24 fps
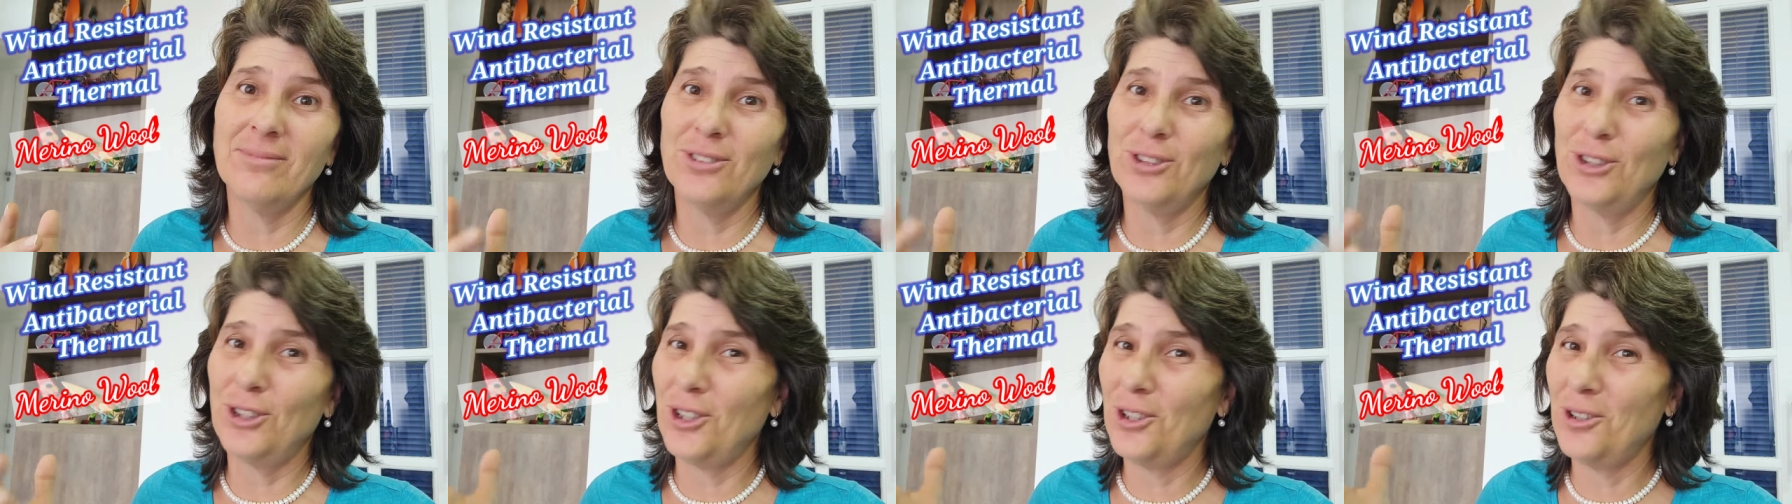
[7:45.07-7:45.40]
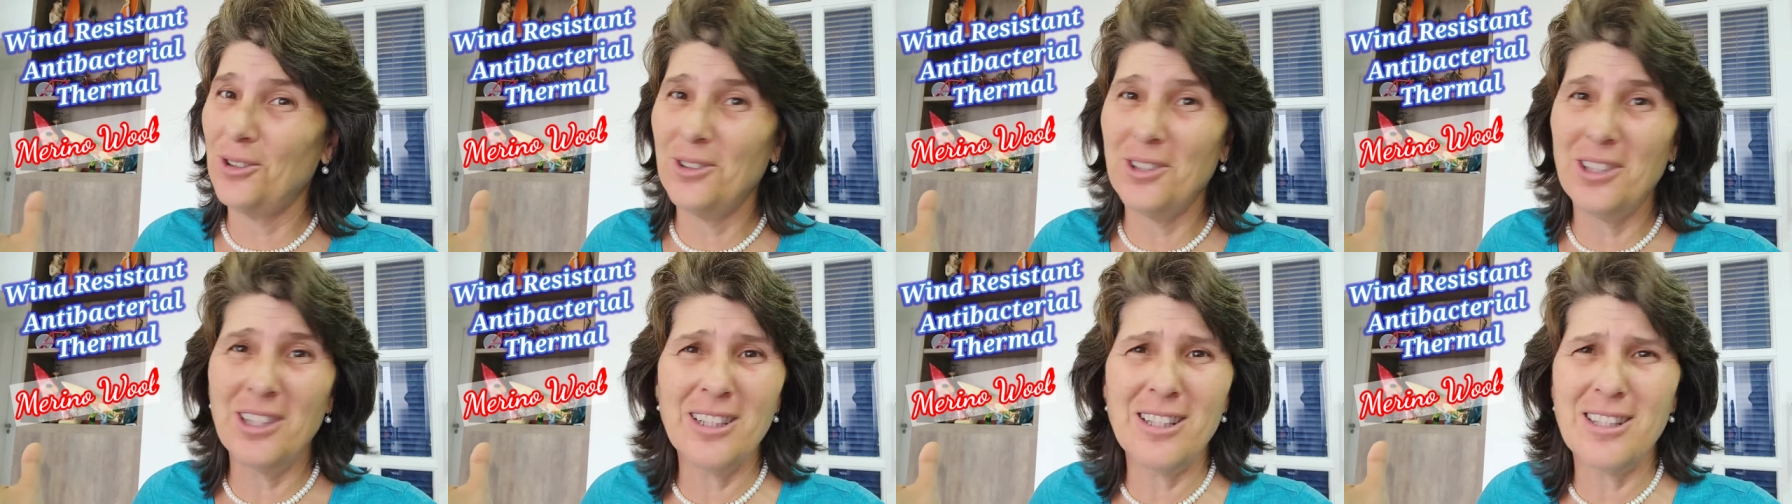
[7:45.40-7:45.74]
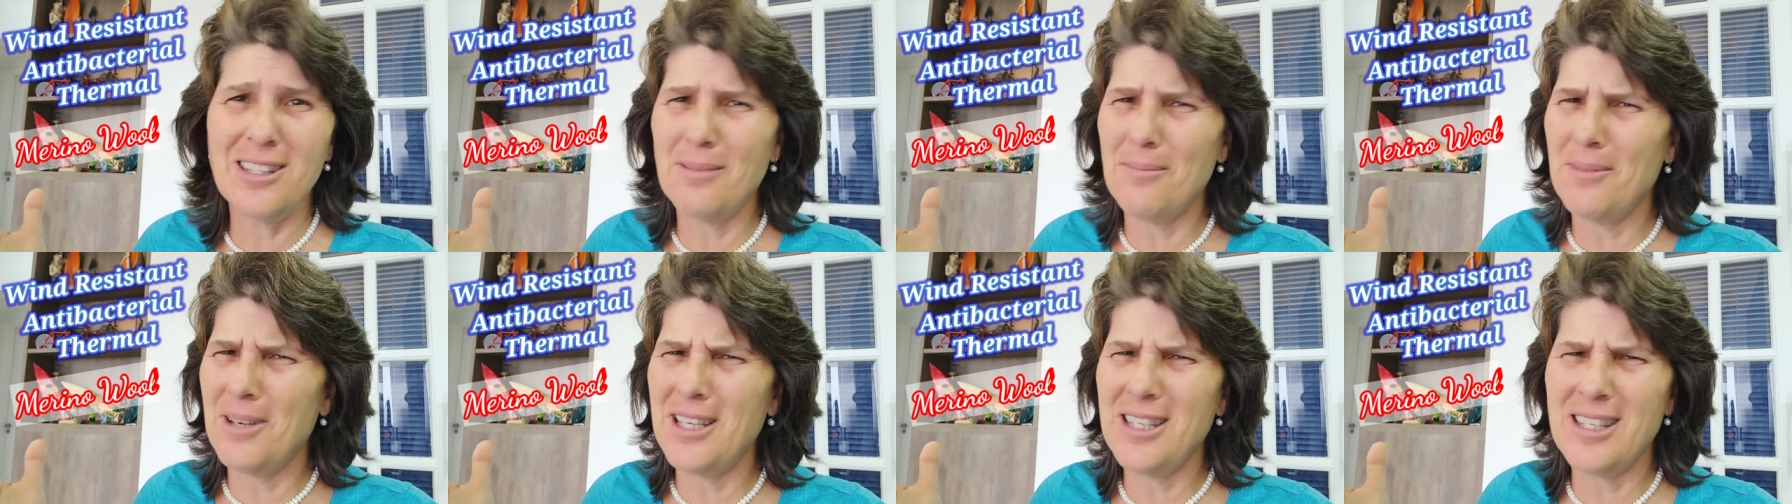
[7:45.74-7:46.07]
So
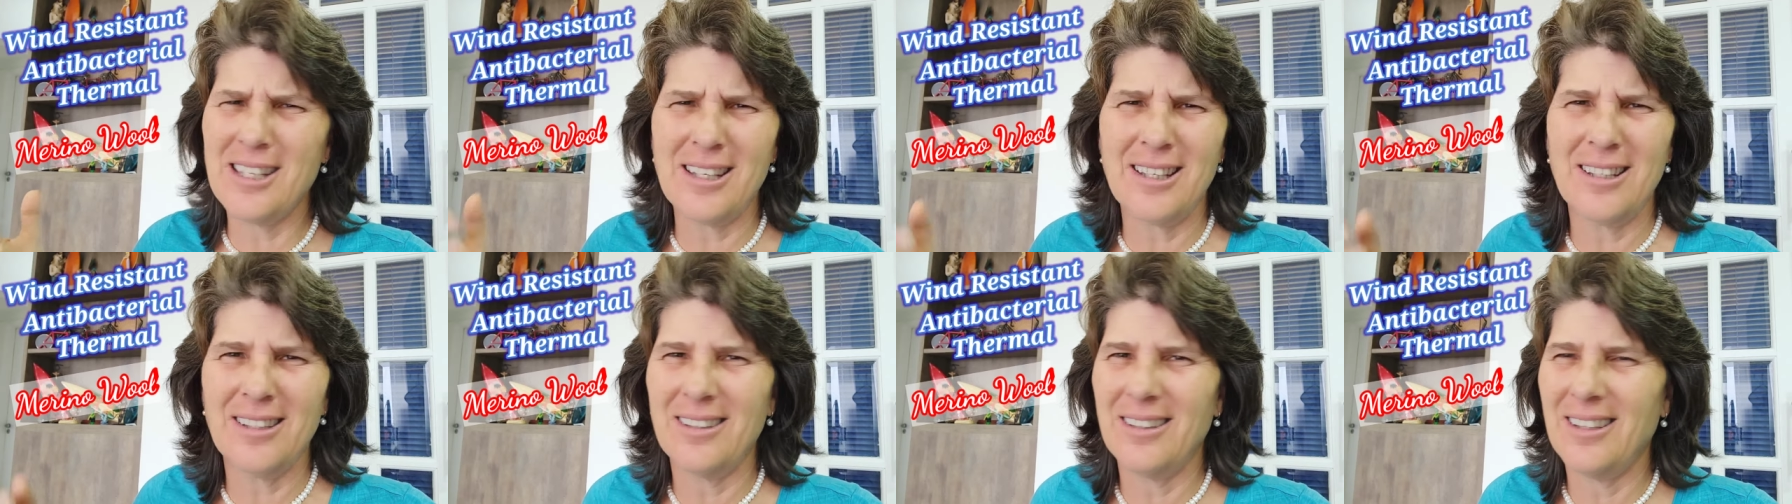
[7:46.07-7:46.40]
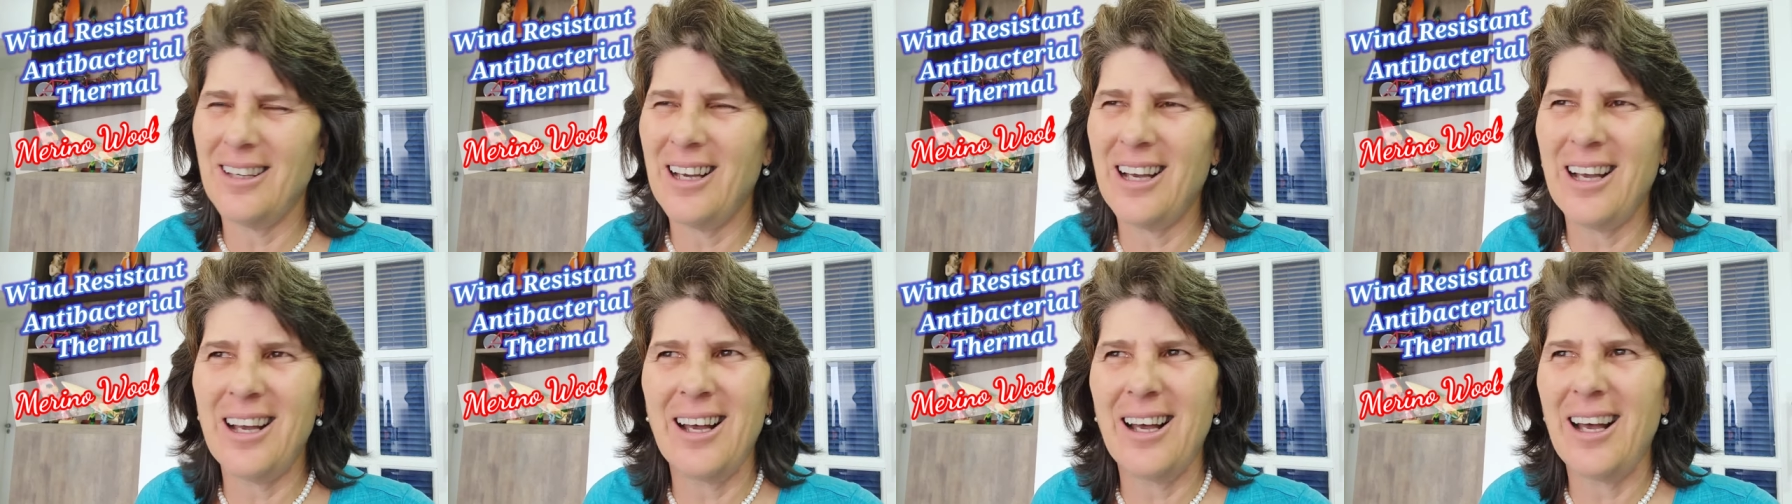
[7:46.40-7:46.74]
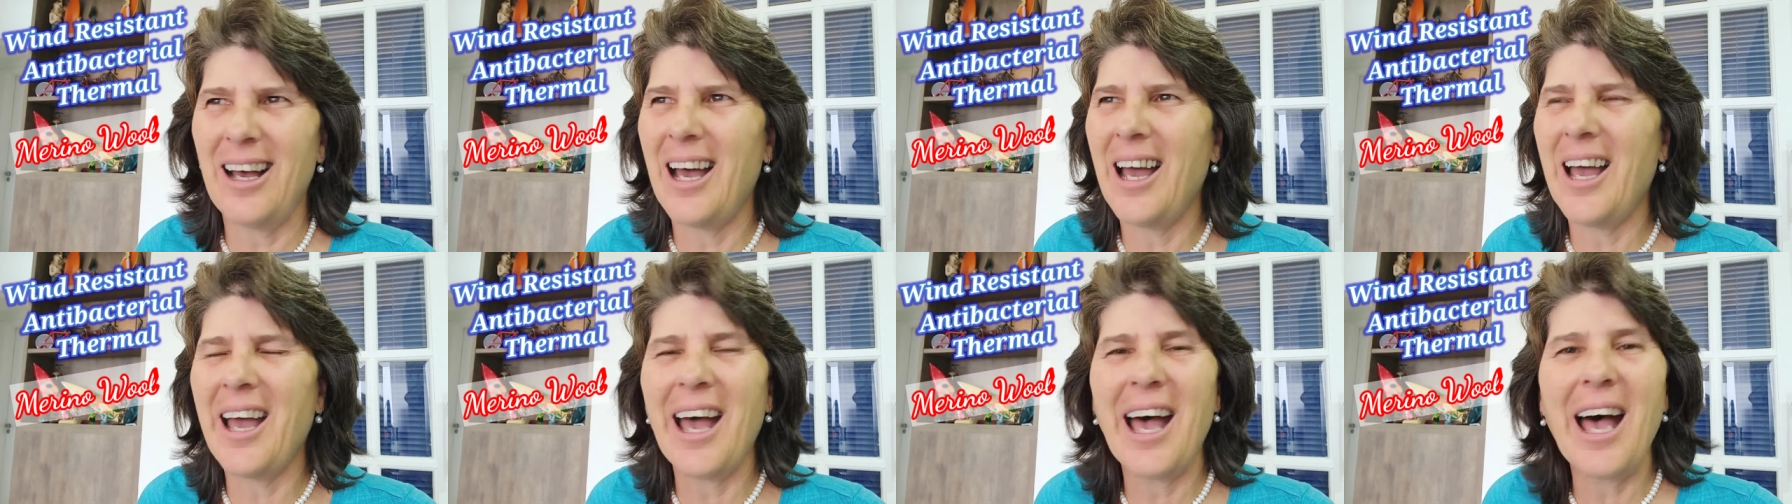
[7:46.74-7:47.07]
it's amazing. I,
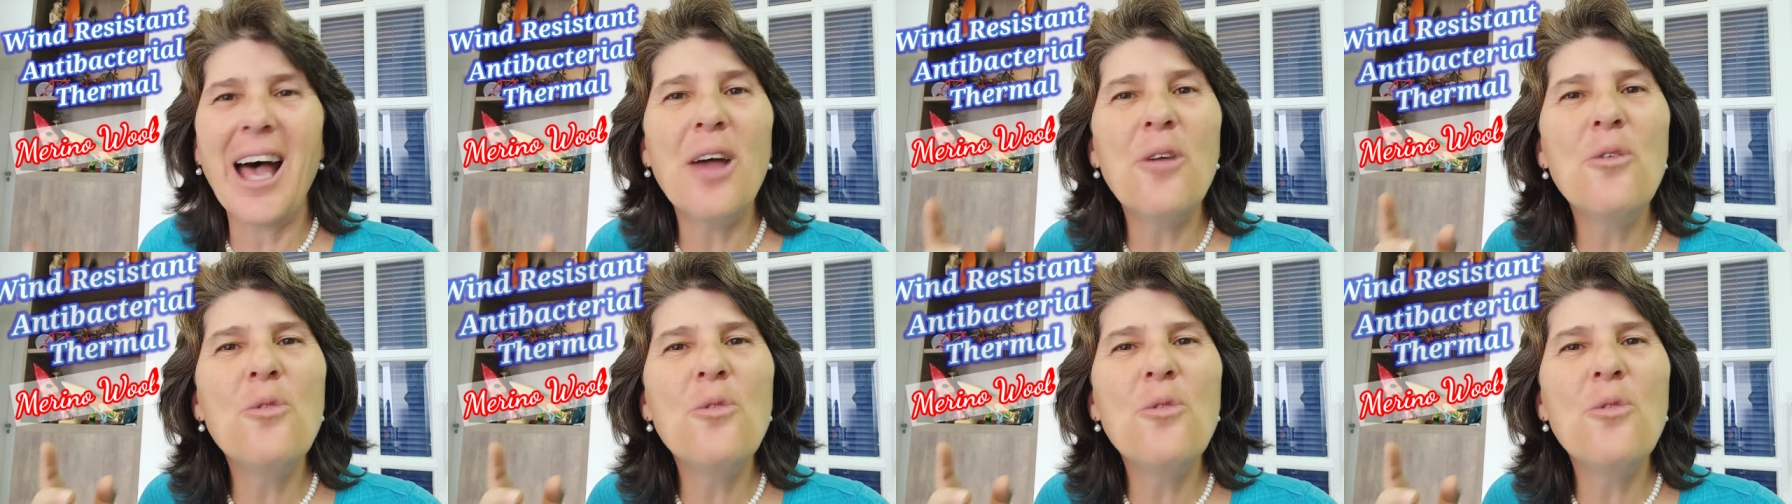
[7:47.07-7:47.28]
I,